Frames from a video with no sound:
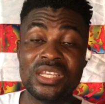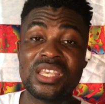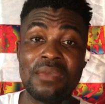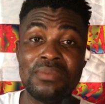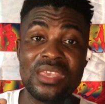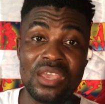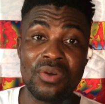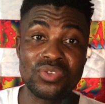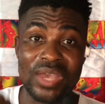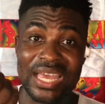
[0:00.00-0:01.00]
can be
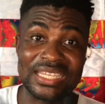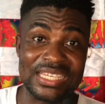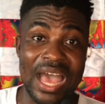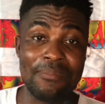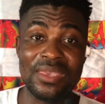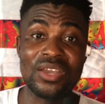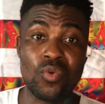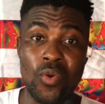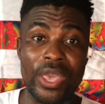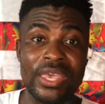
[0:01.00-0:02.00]
able to adapt it
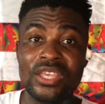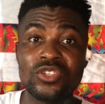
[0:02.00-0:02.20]
quick,